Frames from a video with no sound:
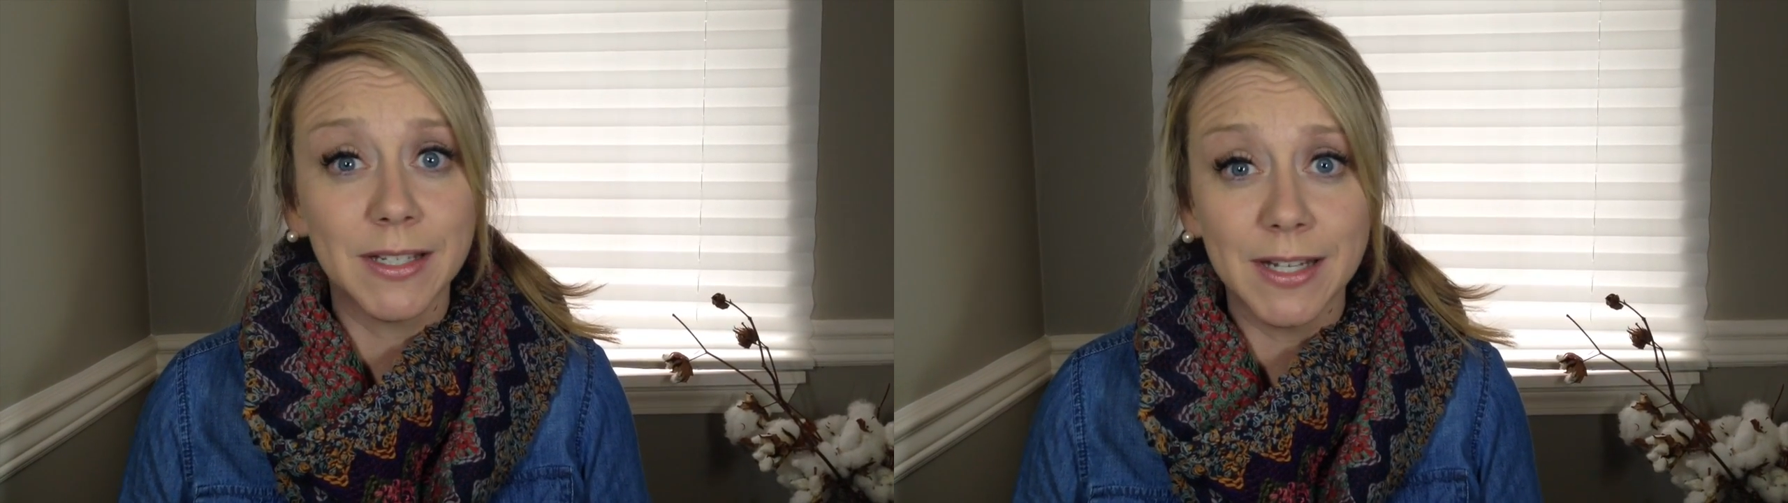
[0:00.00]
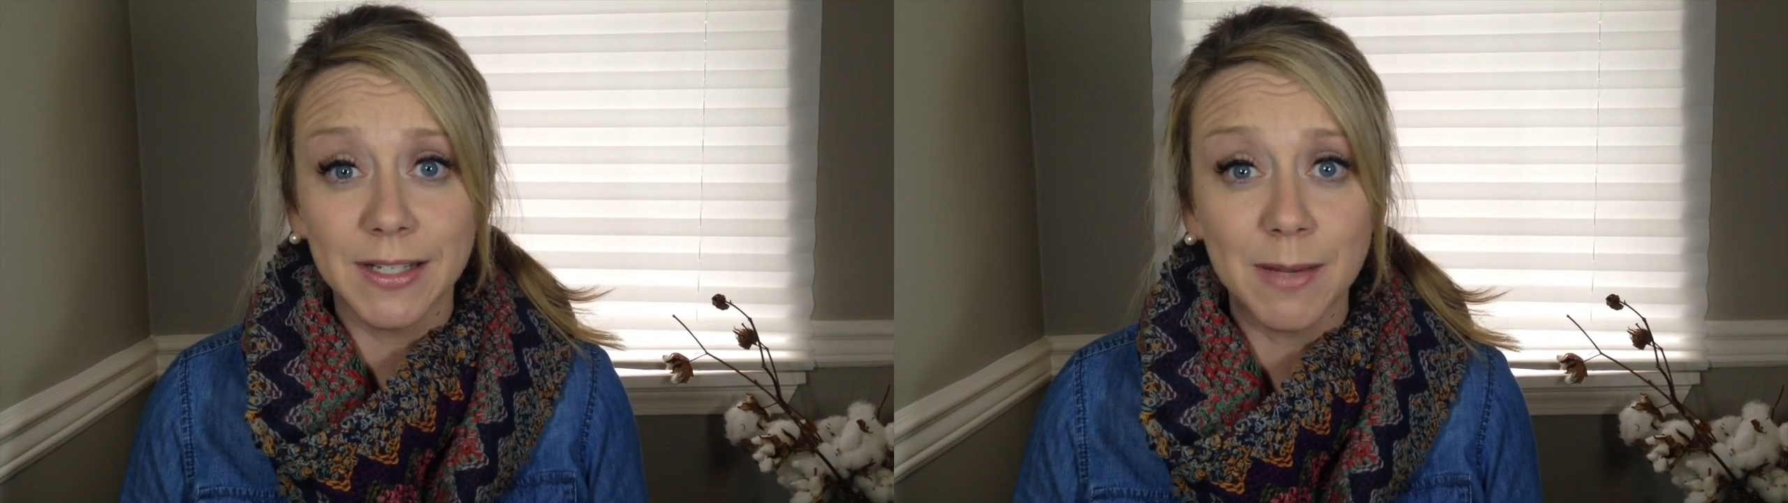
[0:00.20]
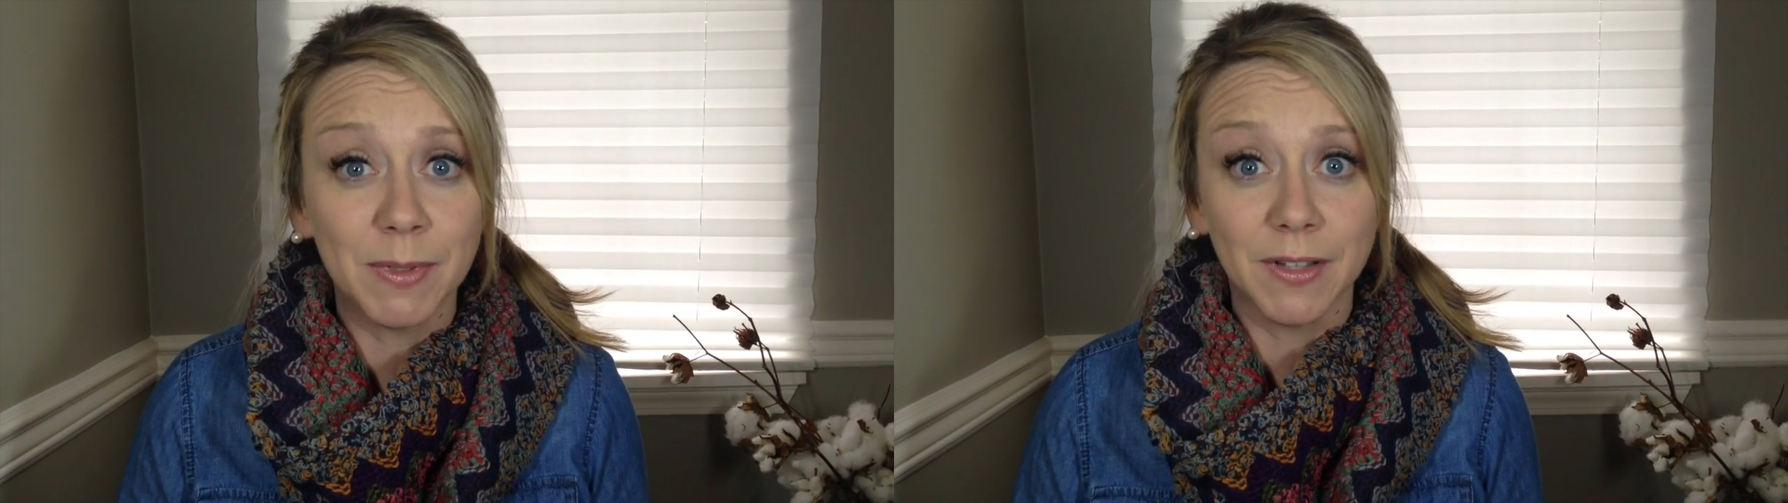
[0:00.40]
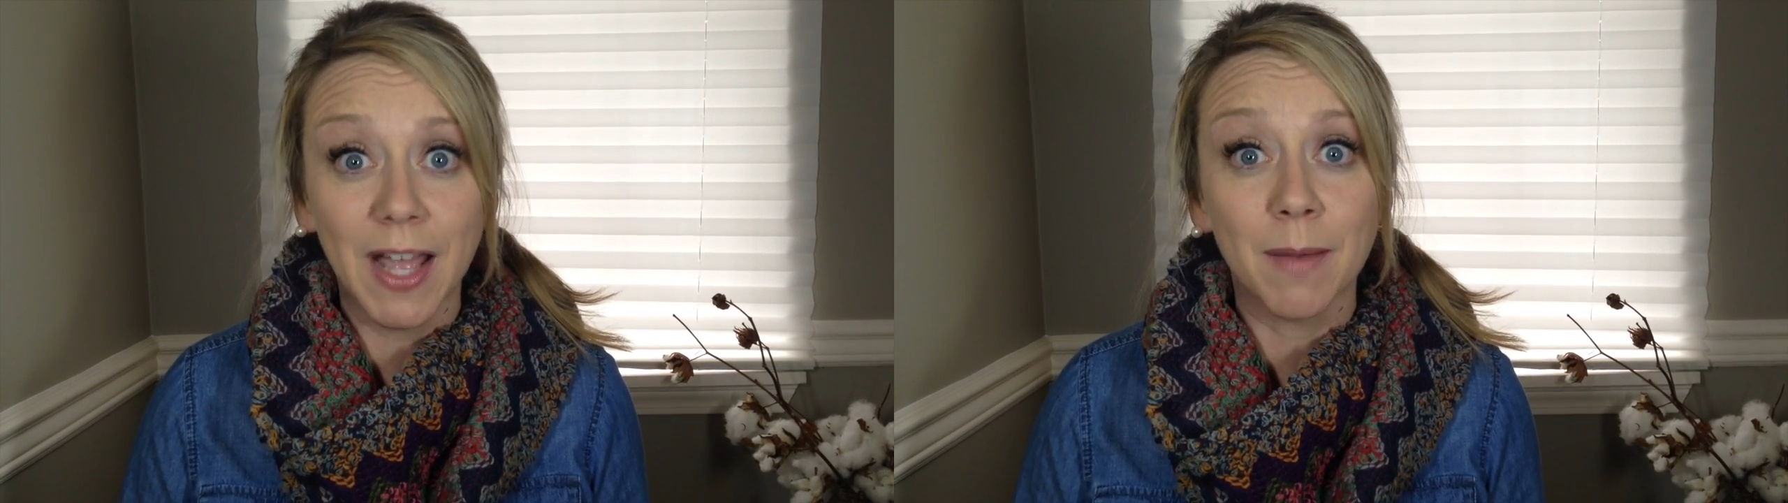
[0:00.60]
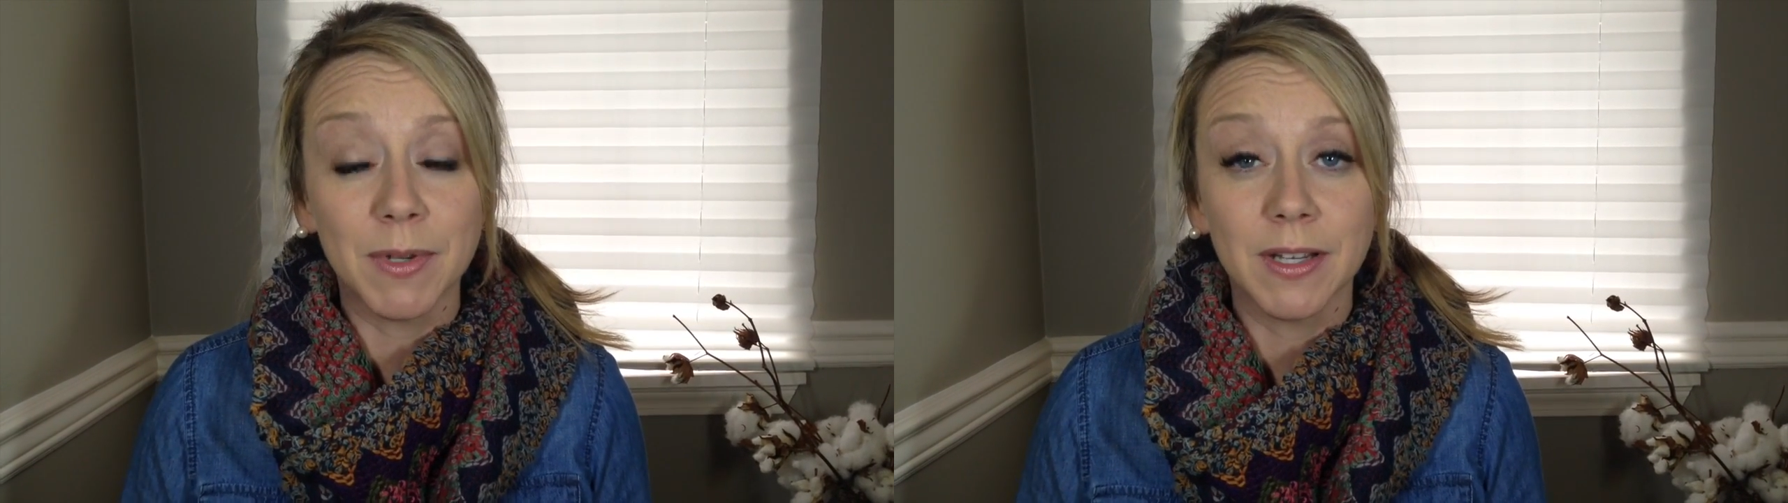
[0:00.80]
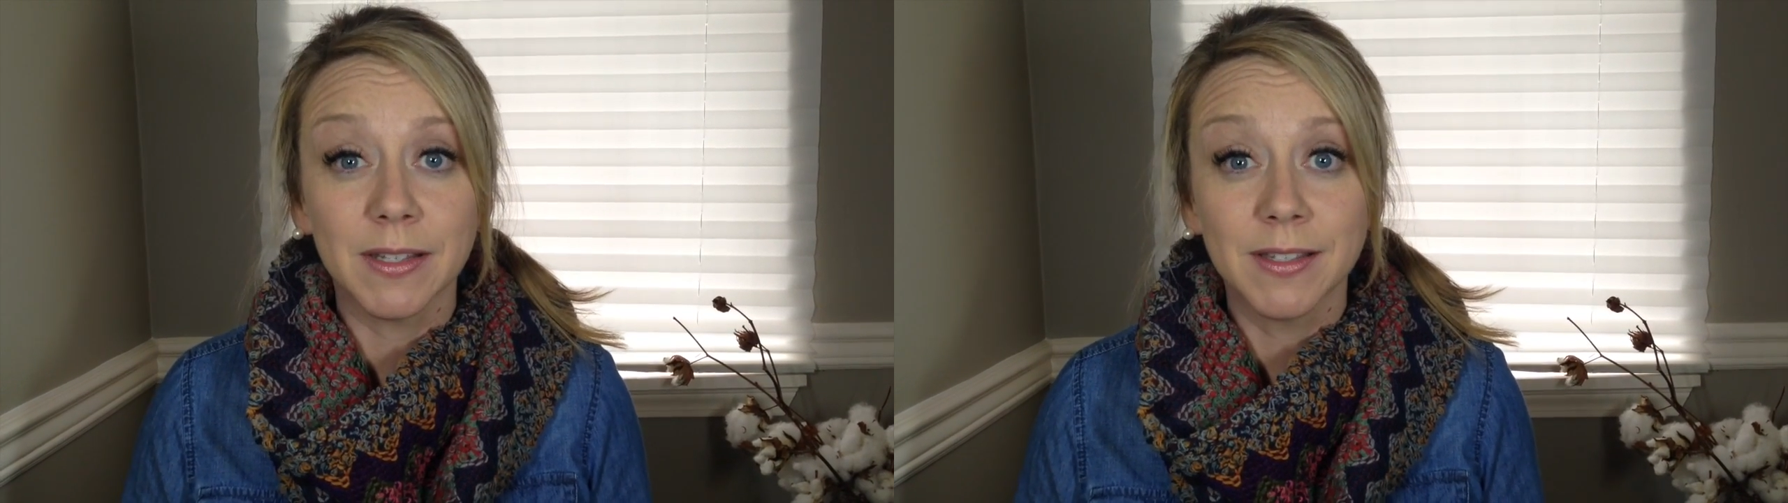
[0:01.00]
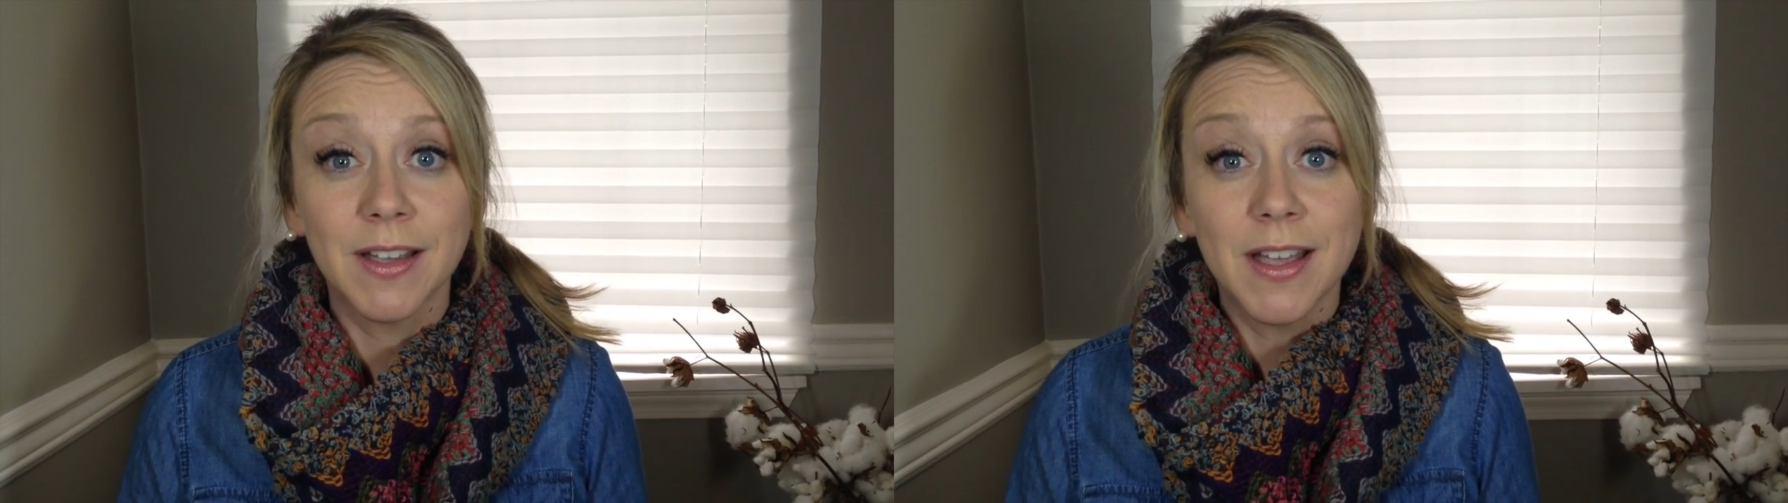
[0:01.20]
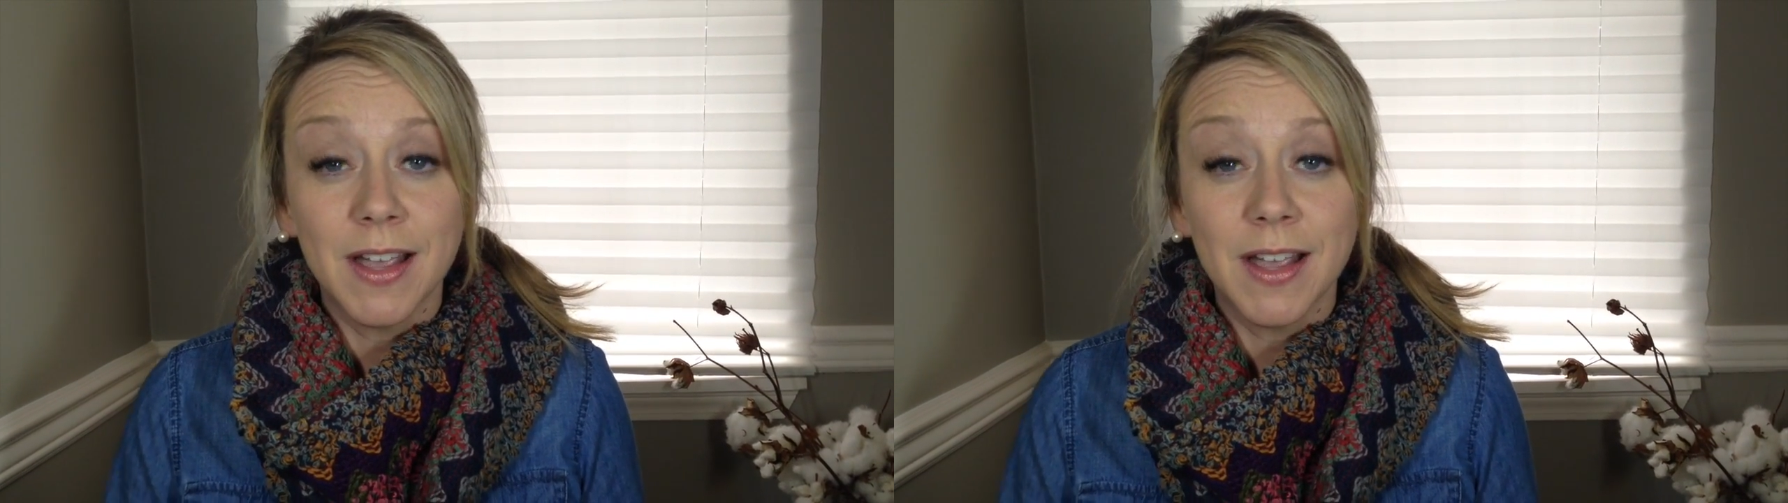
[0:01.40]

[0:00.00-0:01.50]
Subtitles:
dig deep into that because